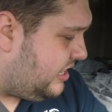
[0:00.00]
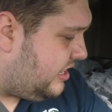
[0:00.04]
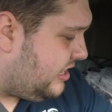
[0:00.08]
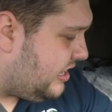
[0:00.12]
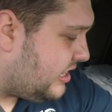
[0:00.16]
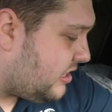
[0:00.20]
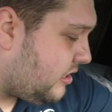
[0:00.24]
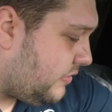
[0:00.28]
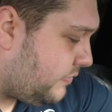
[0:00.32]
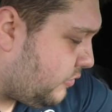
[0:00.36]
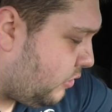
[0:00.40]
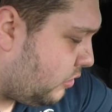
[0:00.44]

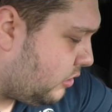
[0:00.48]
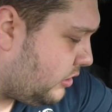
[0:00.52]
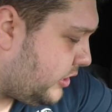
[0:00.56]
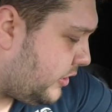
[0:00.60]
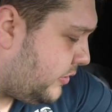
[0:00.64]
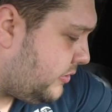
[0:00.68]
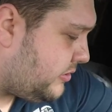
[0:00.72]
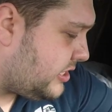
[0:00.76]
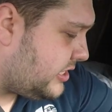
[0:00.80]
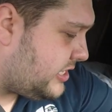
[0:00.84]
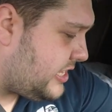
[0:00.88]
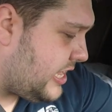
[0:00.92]
and I've not
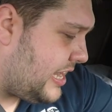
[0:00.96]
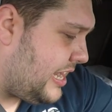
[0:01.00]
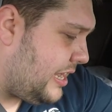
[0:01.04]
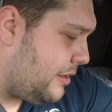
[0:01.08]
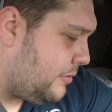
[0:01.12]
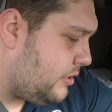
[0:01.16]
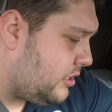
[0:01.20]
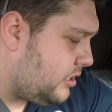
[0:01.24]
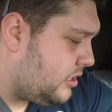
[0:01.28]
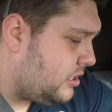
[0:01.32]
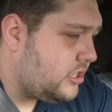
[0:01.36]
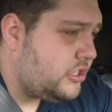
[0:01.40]
used the
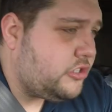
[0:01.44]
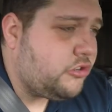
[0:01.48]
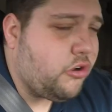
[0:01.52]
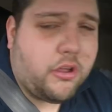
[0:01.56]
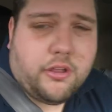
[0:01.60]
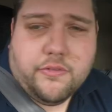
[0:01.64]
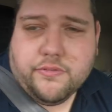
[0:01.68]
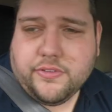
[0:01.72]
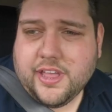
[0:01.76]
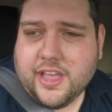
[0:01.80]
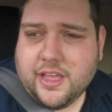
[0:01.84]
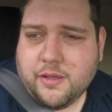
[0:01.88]
10-hour
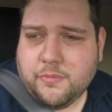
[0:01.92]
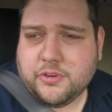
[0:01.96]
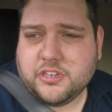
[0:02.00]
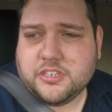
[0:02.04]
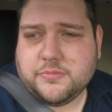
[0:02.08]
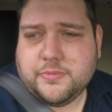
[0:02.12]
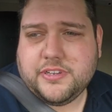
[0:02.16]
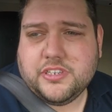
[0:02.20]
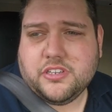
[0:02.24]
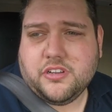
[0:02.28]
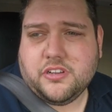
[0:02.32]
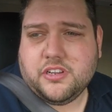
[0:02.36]
drive yet,
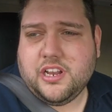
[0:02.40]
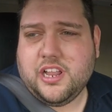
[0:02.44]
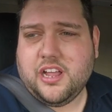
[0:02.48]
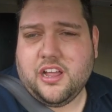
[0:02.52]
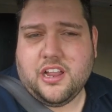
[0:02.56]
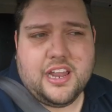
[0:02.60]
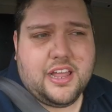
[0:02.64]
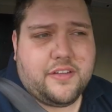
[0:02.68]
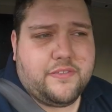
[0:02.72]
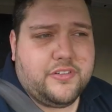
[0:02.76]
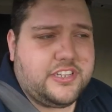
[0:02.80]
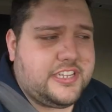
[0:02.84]
which means
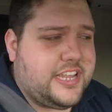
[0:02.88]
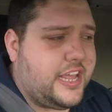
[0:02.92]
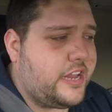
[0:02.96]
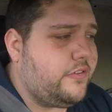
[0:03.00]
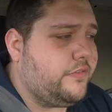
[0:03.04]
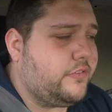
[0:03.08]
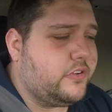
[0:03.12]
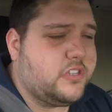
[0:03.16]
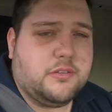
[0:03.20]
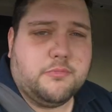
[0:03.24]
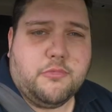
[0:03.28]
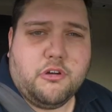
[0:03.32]
I'll have a 10
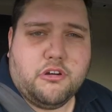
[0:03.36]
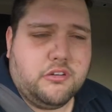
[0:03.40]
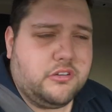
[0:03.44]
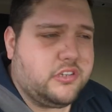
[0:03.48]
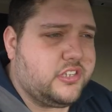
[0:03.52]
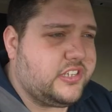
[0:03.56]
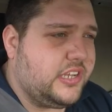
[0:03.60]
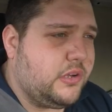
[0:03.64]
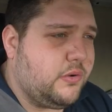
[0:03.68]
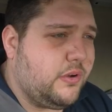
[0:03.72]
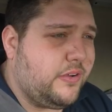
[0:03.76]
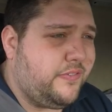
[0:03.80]
for tomorrow
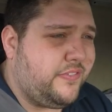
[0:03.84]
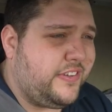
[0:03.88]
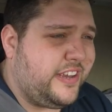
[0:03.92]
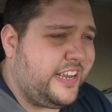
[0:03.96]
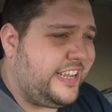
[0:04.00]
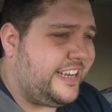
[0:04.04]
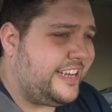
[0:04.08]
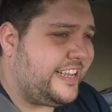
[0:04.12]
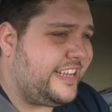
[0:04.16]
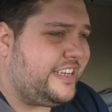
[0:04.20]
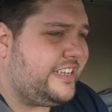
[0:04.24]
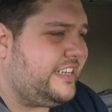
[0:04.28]
still if
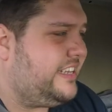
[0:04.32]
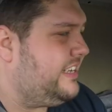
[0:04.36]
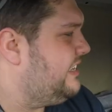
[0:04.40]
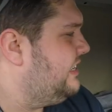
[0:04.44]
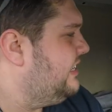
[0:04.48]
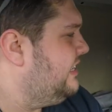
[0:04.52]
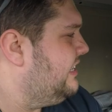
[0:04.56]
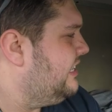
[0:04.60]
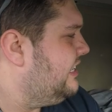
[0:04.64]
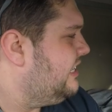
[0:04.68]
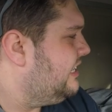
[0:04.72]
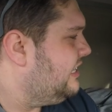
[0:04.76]
needed.
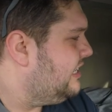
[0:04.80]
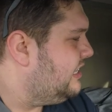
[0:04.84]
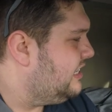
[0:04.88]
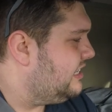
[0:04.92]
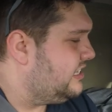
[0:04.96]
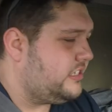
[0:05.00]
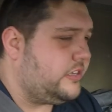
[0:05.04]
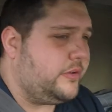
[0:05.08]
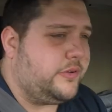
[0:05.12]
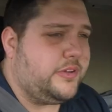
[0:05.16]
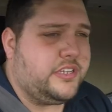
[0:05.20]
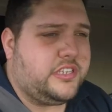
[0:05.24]

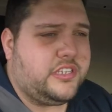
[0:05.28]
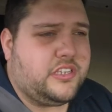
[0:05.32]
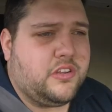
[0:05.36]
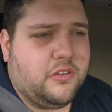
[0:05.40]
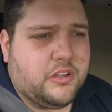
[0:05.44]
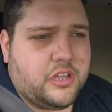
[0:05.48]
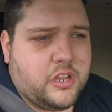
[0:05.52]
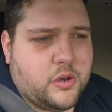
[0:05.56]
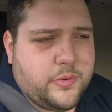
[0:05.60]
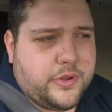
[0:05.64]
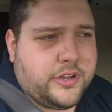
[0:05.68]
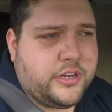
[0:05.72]
So it's
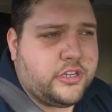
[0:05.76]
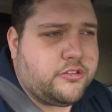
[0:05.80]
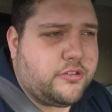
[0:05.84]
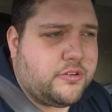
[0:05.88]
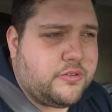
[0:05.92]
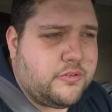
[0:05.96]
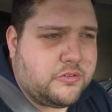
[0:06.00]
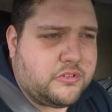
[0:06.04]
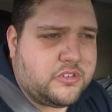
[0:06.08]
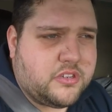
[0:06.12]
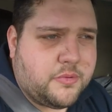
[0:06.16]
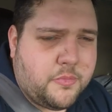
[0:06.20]
not going to
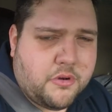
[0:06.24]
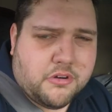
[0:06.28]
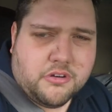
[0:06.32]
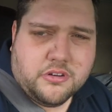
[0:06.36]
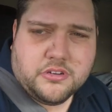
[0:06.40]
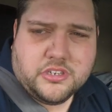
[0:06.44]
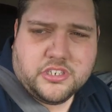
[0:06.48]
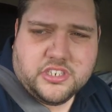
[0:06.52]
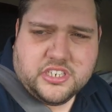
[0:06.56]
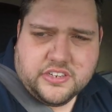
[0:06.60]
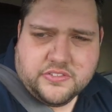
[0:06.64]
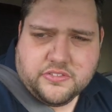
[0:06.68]
intrude on
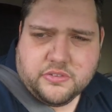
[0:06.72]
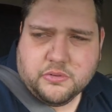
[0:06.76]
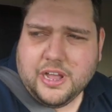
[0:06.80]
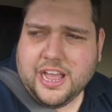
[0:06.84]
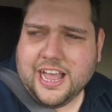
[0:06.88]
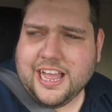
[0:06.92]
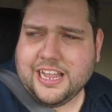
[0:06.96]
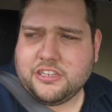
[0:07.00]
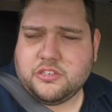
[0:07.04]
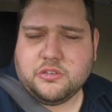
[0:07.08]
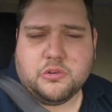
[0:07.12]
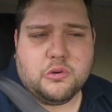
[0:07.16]
tomorrow's shift
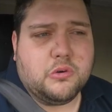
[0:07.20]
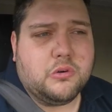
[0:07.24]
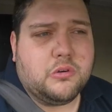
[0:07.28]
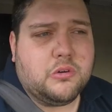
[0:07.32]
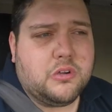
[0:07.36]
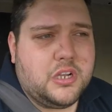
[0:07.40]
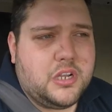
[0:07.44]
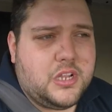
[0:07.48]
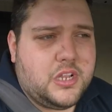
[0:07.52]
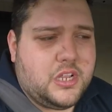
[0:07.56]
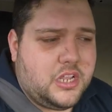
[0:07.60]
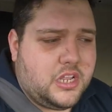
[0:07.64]
at all.
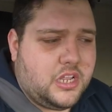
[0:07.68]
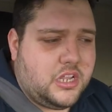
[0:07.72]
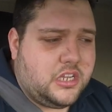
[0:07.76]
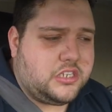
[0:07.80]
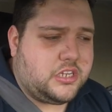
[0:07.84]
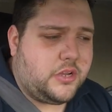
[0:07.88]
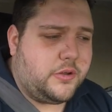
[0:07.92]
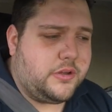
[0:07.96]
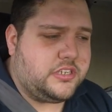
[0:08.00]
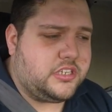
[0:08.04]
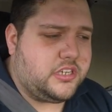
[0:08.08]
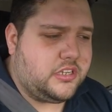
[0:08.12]

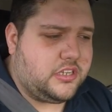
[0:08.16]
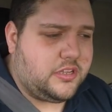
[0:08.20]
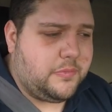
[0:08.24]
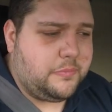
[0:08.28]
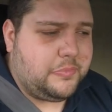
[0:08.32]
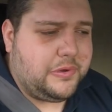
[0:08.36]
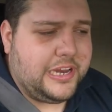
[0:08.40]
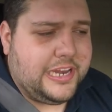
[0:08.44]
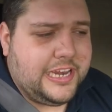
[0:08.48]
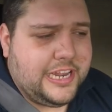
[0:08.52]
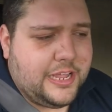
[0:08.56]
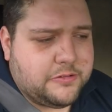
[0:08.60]
So it's
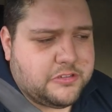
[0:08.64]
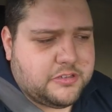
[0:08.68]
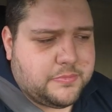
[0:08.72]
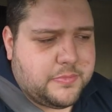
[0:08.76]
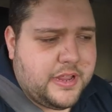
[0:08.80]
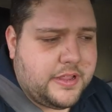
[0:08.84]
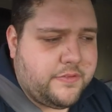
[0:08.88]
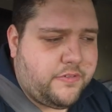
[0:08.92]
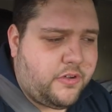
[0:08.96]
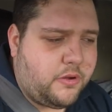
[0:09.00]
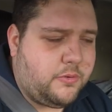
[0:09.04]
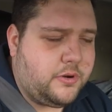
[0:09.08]
completely up to
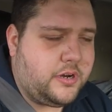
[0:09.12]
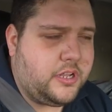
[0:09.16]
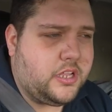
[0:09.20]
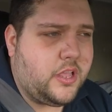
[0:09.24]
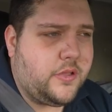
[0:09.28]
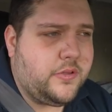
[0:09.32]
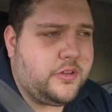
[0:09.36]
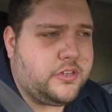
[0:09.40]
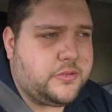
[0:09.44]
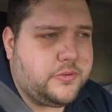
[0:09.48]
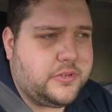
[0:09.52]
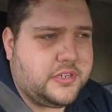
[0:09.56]
me if I want to
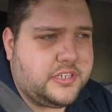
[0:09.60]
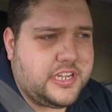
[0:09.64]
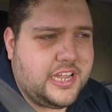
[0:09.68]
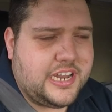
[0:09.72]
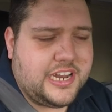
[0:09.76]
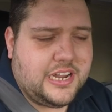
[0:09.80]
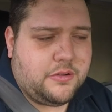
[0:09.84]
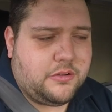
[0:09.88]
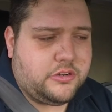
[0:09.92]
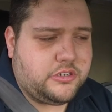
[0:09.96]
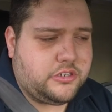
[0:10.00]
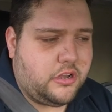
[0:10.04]
go into a
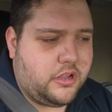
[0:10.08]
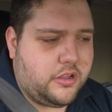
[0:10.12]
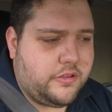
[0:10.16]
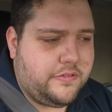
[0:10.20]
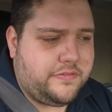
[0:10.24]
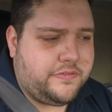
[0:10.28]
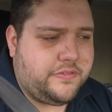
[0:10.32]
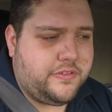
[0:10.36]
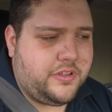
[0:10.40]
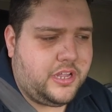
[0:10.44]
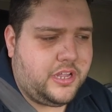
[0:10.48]
10-hour drive,